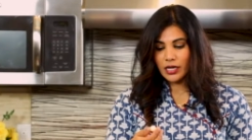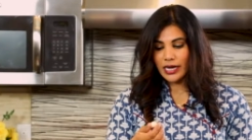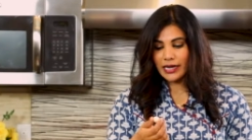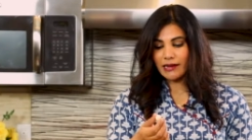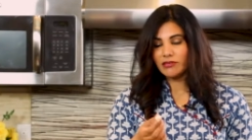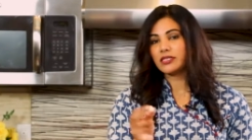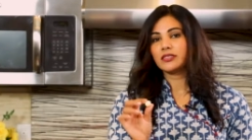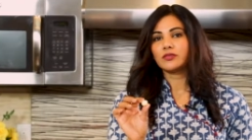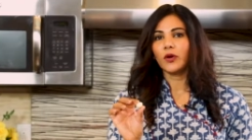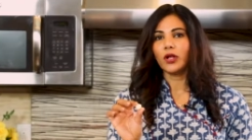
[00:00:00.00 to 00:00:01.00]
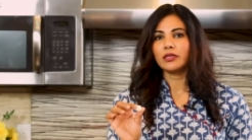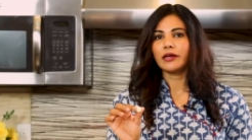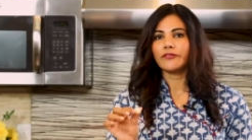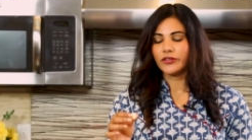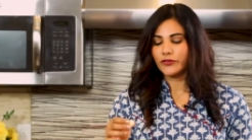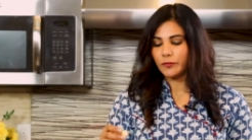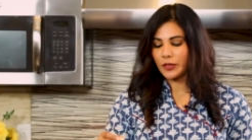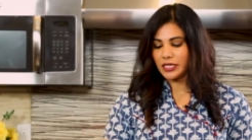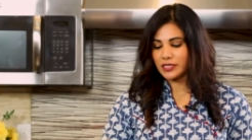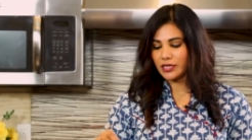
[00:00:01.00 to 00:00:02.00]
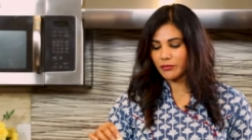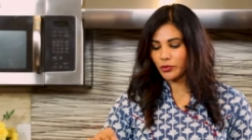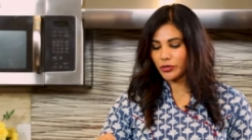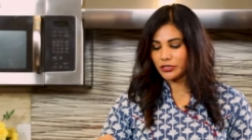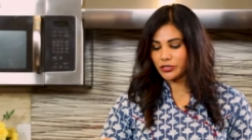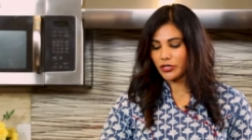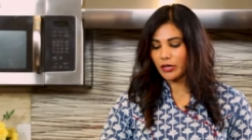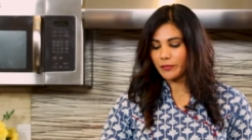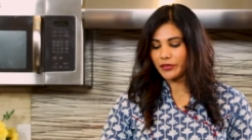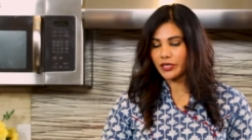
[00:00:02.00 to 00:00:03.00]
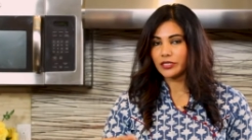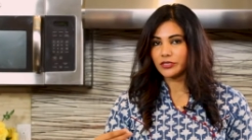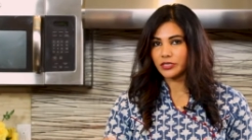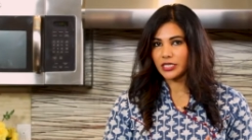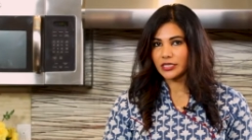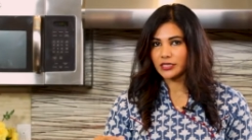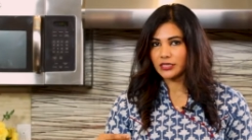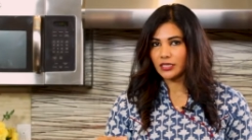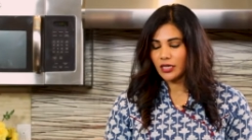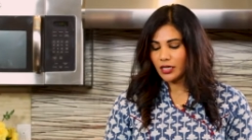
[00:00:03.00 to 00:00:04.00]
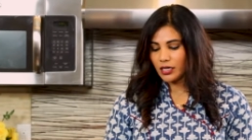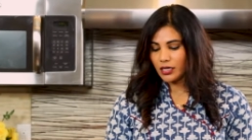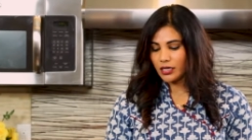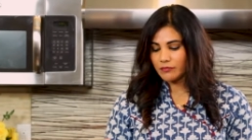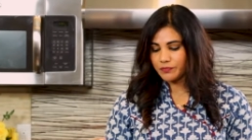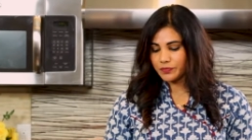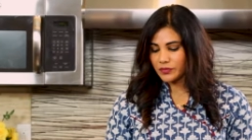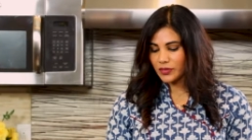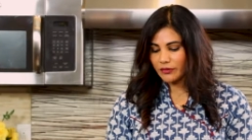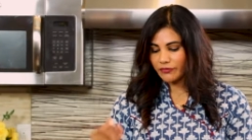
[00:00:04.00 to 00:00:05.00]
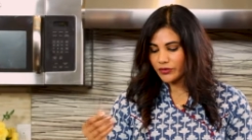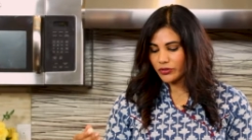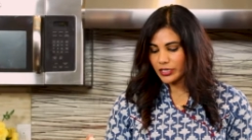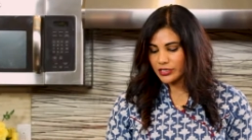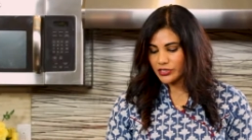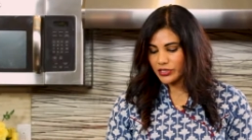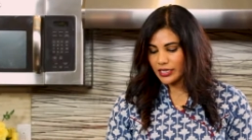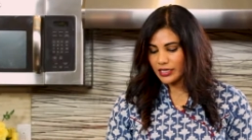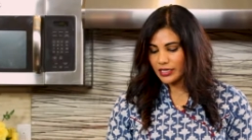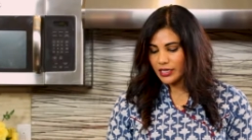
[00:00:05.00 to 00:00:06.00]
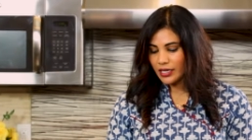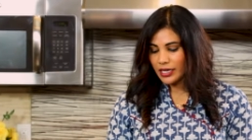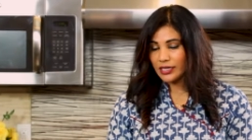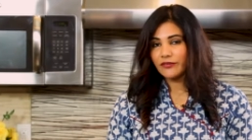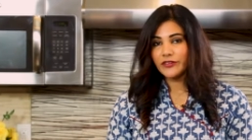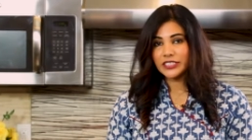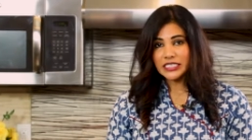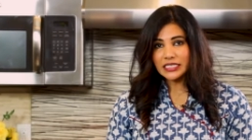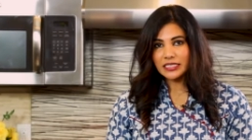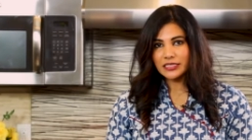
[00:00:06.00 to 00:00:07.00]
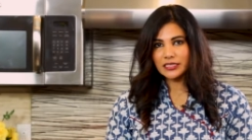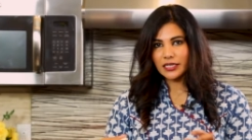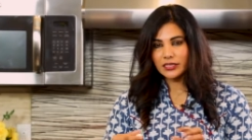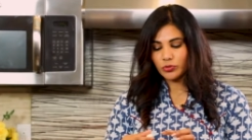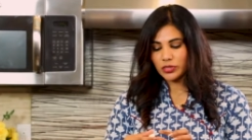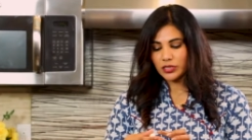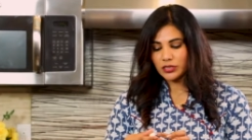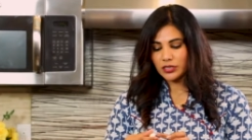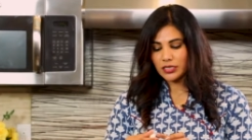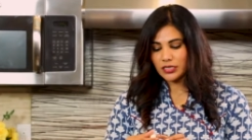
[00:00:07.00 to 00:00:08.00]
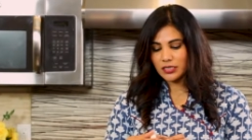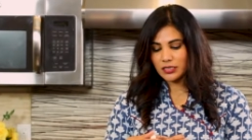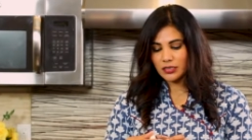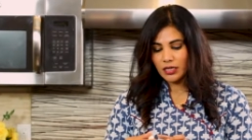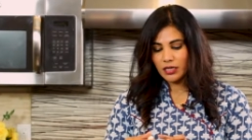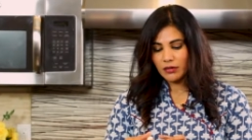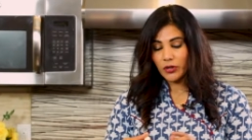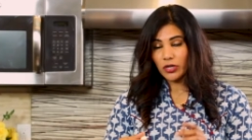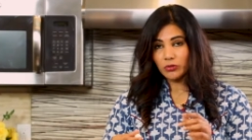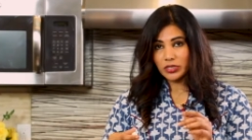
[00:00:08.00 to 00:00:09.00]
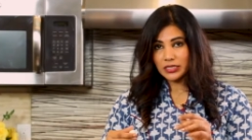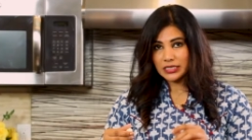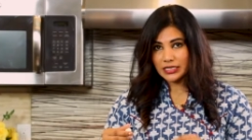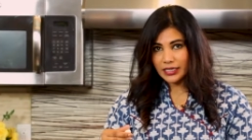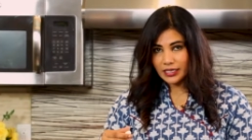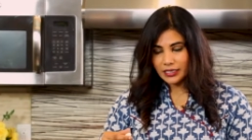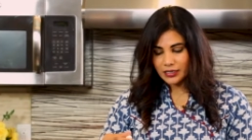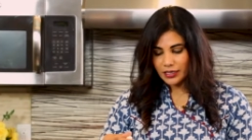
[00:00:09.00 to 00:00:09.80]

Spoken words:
I had this small leftover piece that I'm going to drop in there to test if the oil is ready, and if it is, this ball will sink